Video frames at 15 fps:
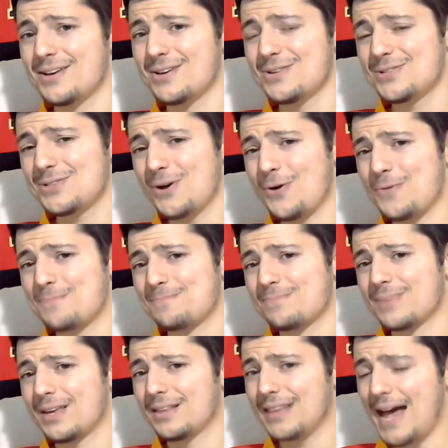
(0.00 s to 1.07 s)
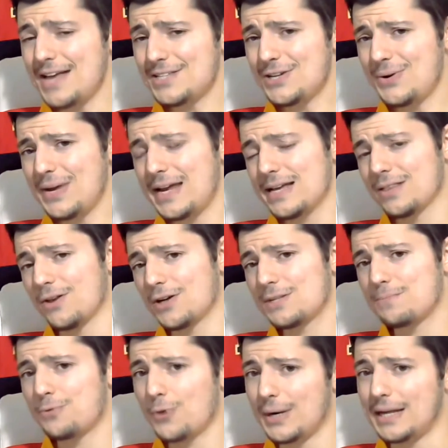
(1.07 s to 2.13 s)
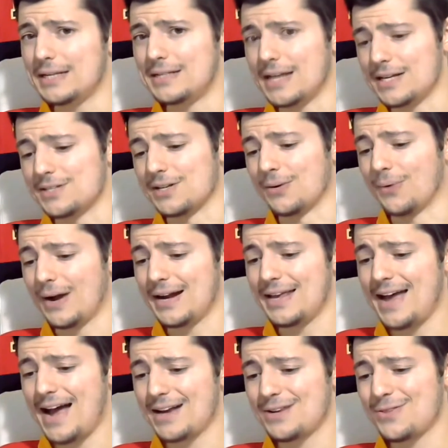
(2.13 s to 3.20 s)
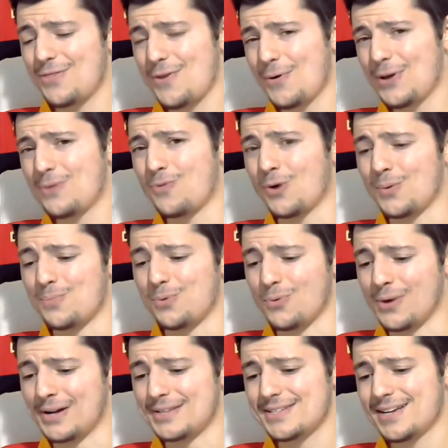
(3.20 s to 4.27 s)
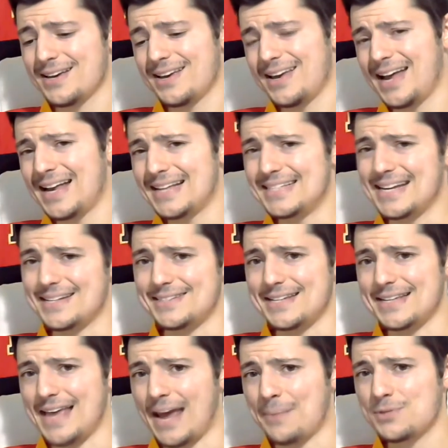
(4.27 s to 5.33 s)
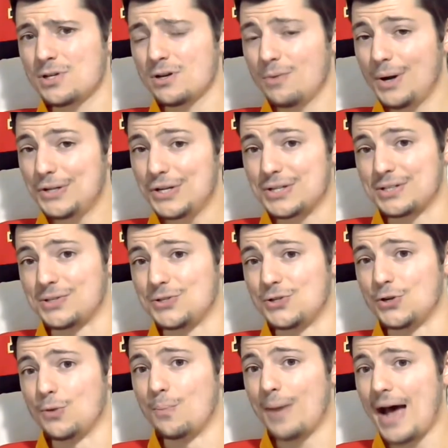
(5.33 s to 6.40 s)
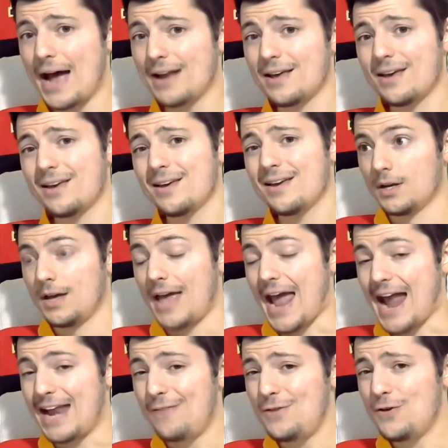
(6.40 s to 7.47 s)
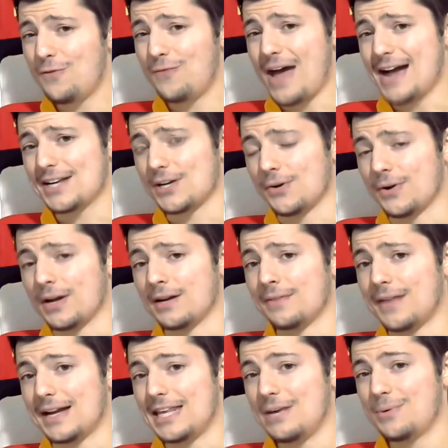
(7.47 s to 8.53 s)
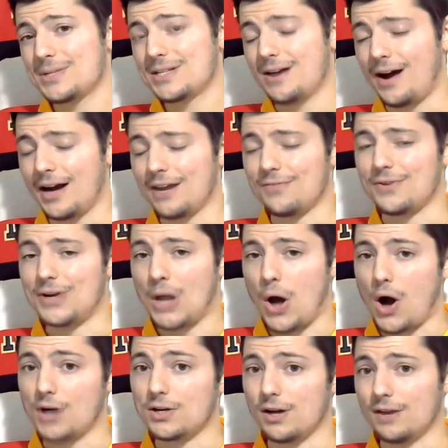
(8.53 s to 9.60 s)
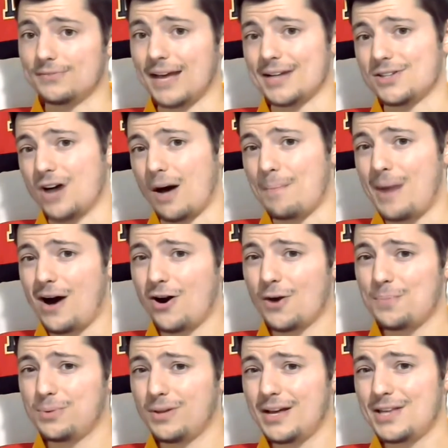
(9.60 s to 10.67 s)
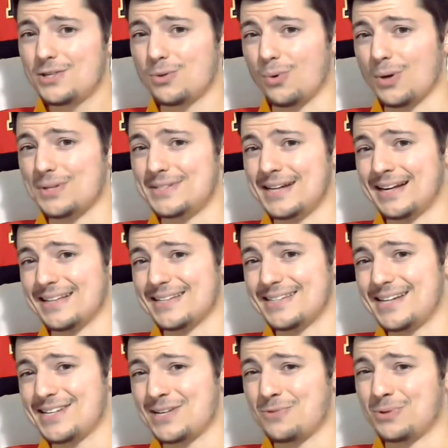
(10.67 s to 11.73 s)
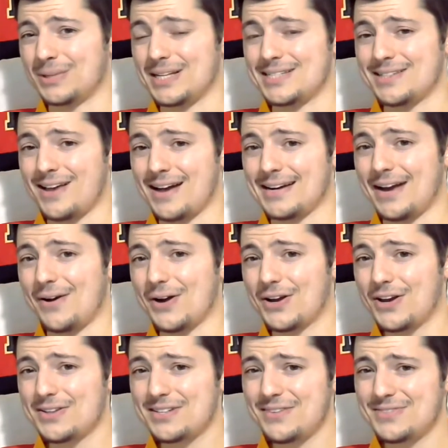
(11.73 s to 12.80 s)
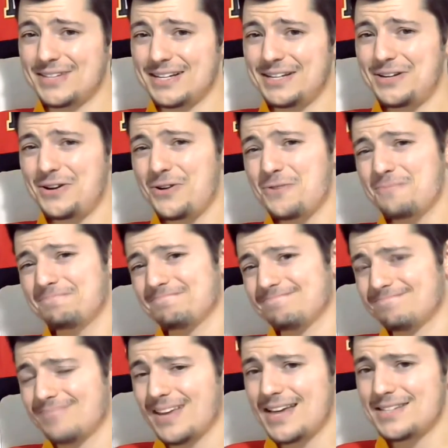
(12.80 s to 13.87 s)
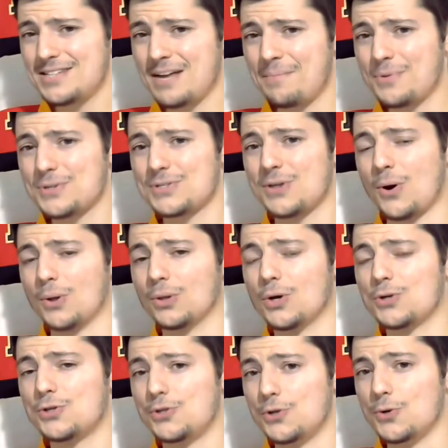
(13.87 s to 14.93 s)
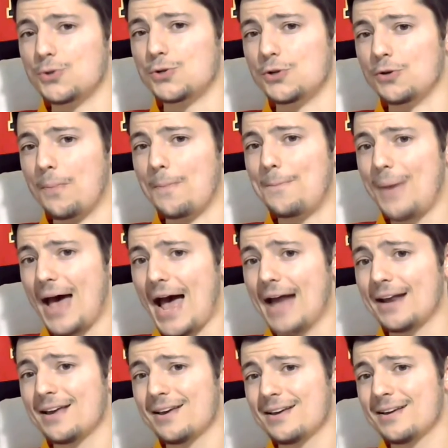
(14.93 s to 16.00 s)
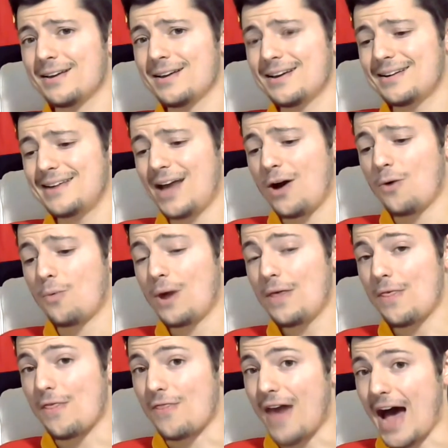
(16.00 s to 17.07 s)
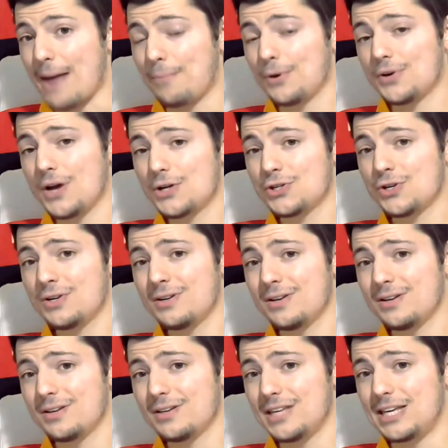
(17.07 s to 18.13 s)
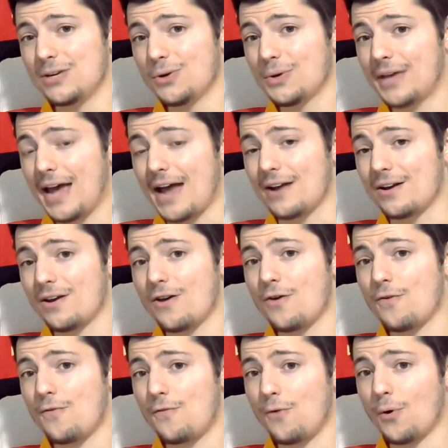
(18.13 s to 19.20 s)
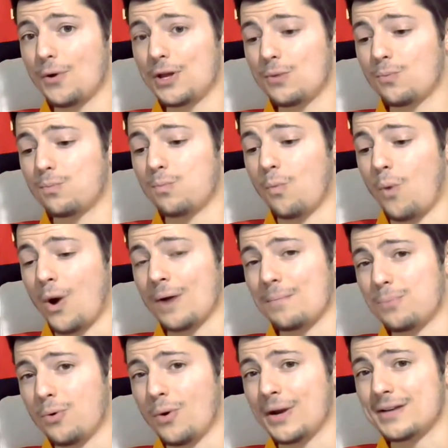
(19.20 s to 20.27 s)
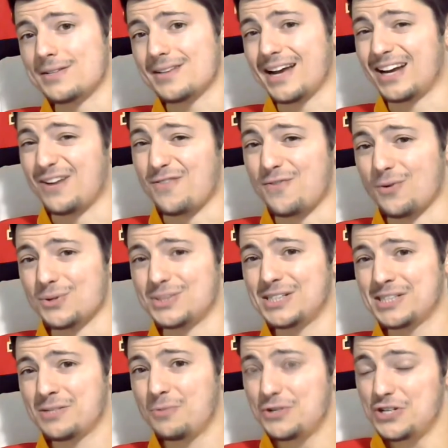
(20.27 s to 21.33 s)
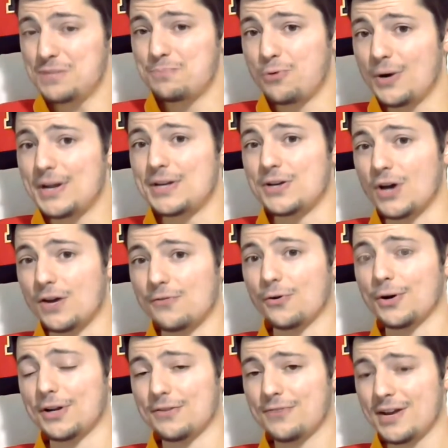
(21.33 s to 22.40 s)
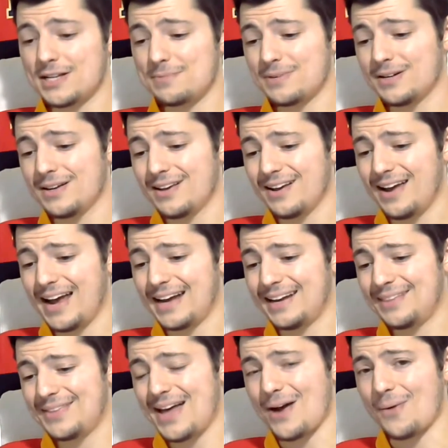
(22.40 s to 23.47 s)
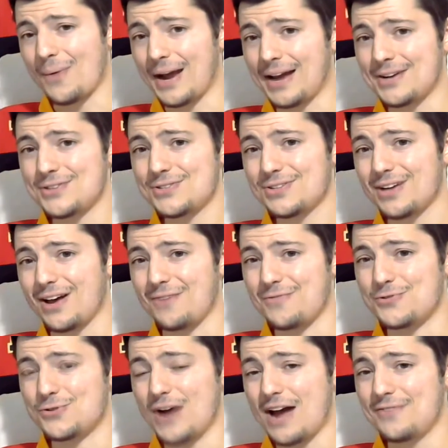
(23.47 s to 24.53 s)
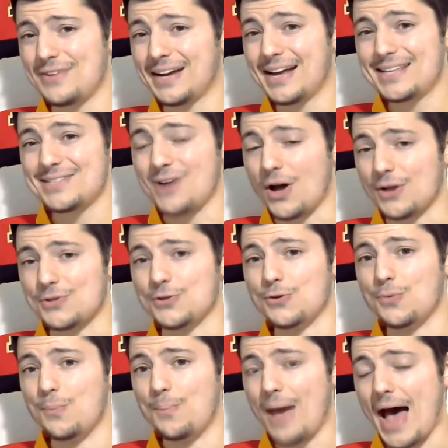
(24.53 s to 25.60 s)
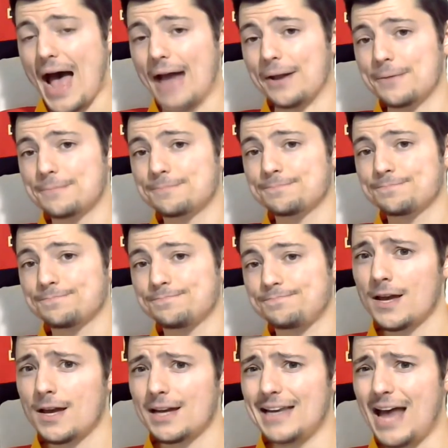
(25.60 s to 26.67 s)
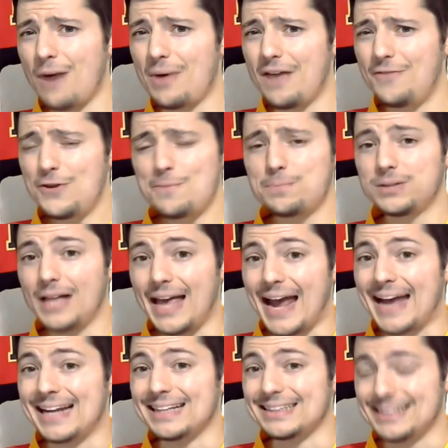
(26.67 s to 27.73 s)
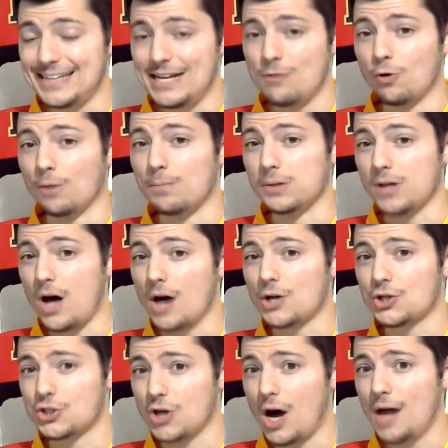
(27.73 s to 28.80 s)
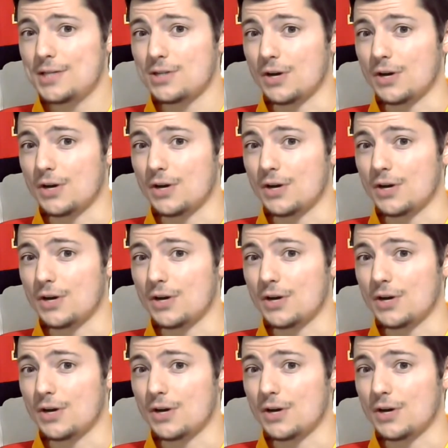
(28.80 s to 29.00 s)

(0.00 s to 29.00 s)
So last year he looked pretty decent, right? He had 31 points in 60 games, which isn't too bad. And if you factor in that he was kind of knocked off that top power play towards the end of the season when they signed Erik Gustafsson, you know, his numbers don't look too bad. Now, with that production, he'll get 41 points in a full season, which is pretty good for a defenseman. And in that range of drafting, it's not too bad. Now, if you play in a league where block shots are